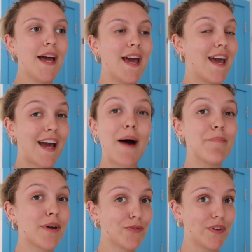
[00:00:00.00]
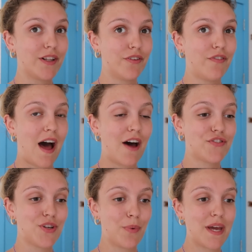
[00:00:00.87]
It can be a real faff.
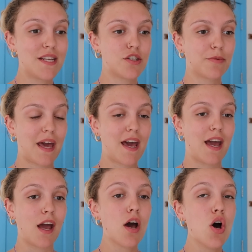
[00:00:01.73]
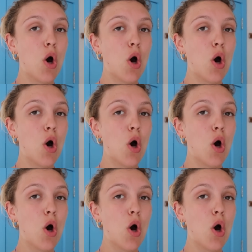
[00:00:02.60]
So we ended up getting